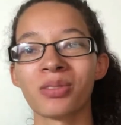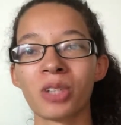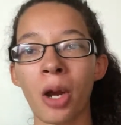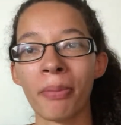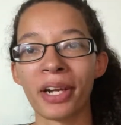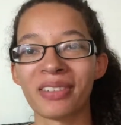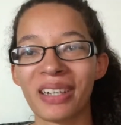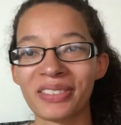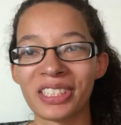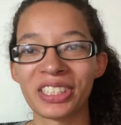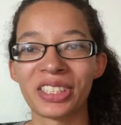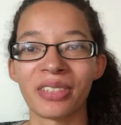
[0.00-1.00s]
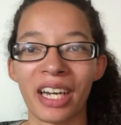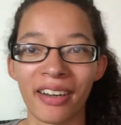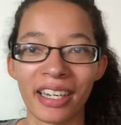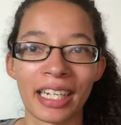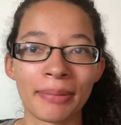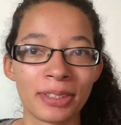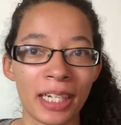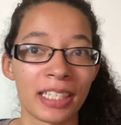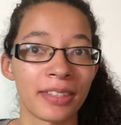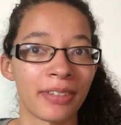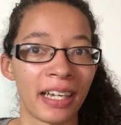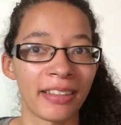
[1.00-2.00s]
roaming around her terrarium trying
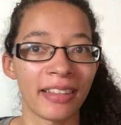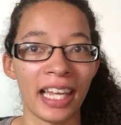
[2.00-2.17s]
to find